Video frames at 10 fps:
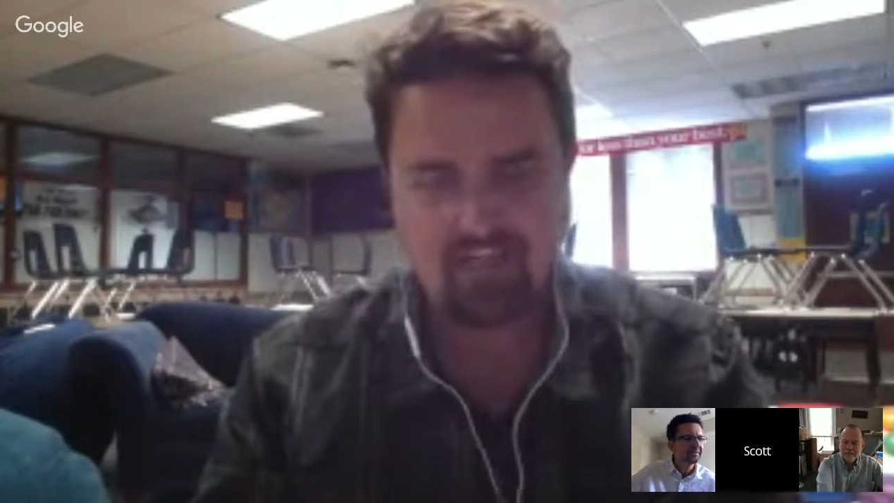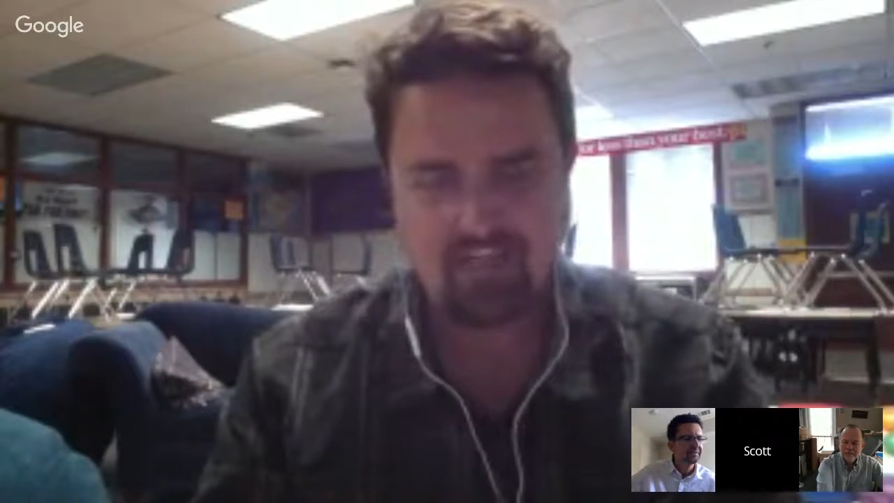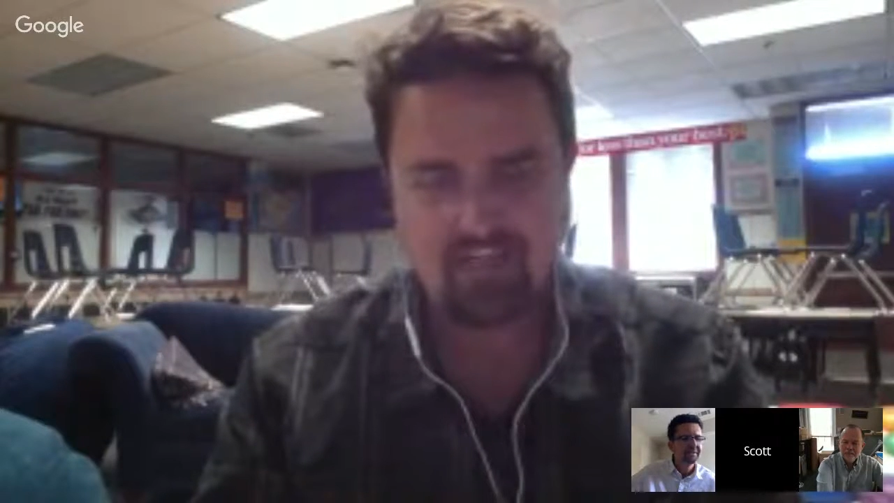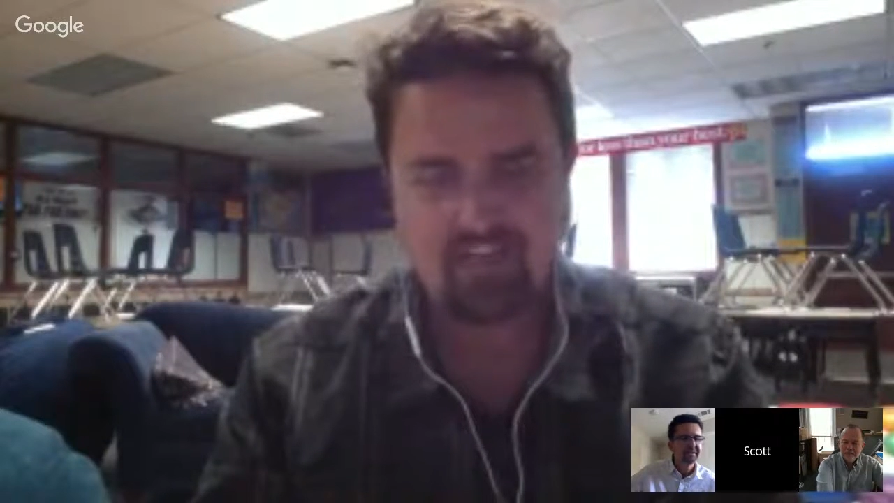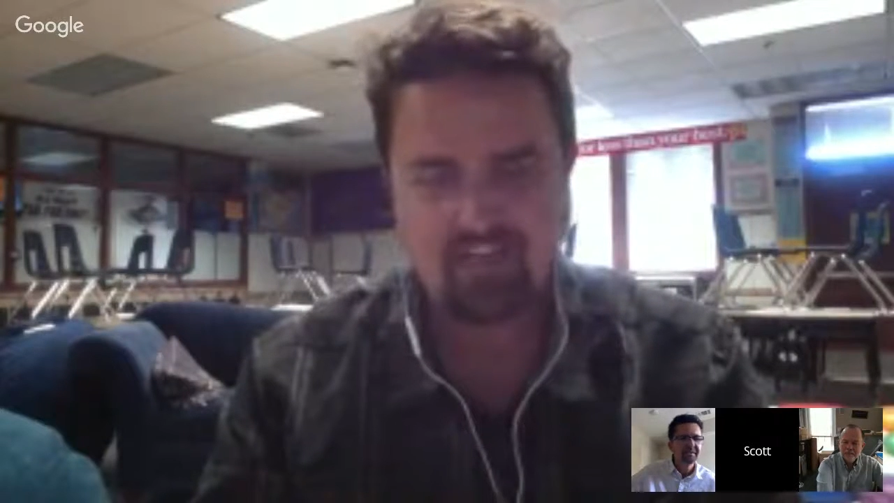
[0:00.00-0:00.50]

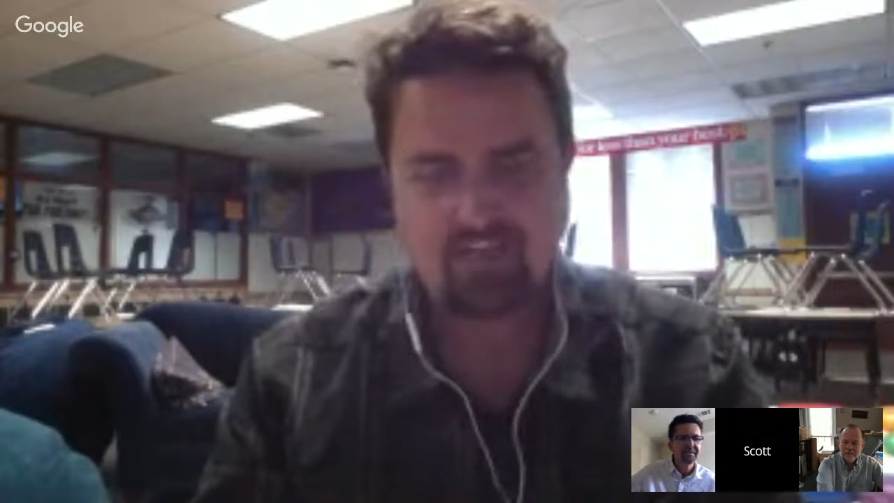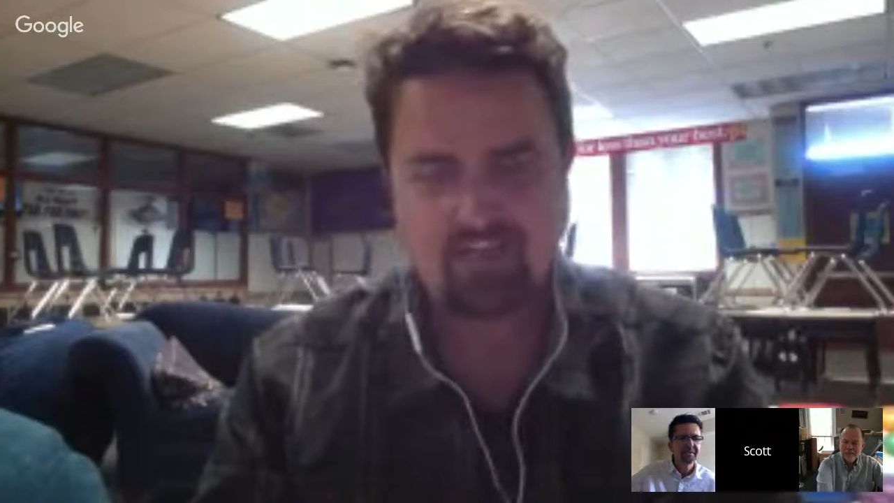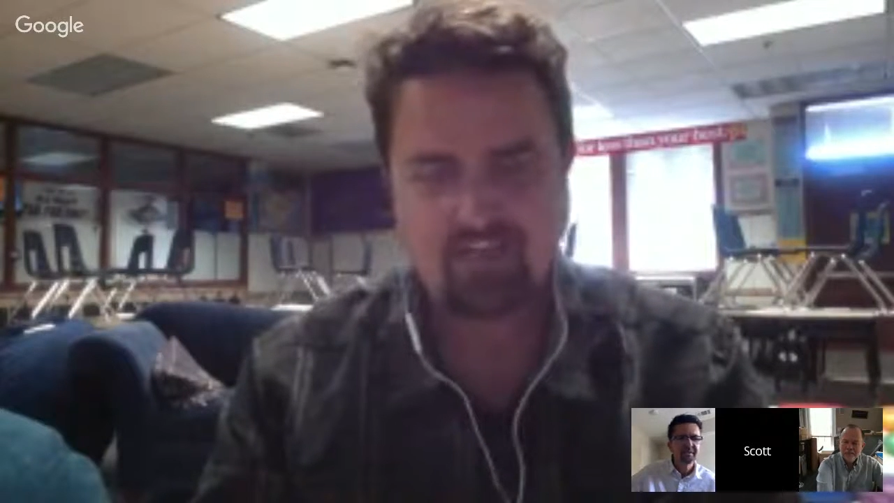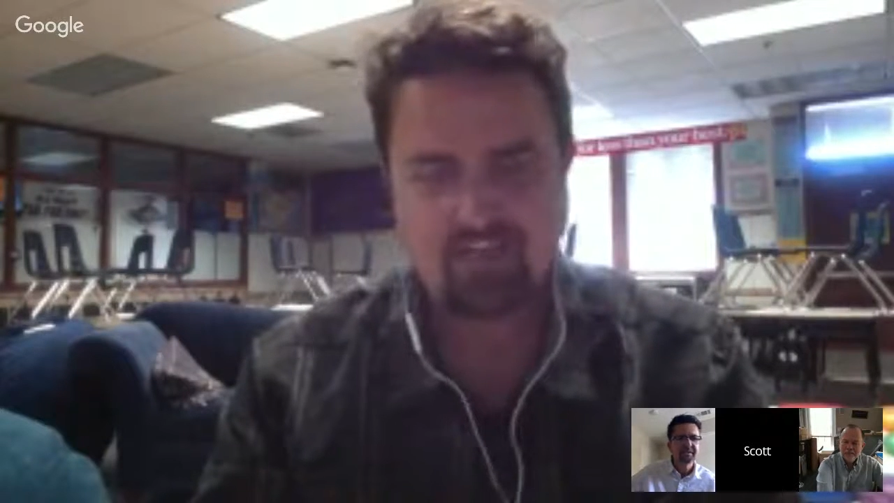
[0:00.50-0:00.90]
Dr.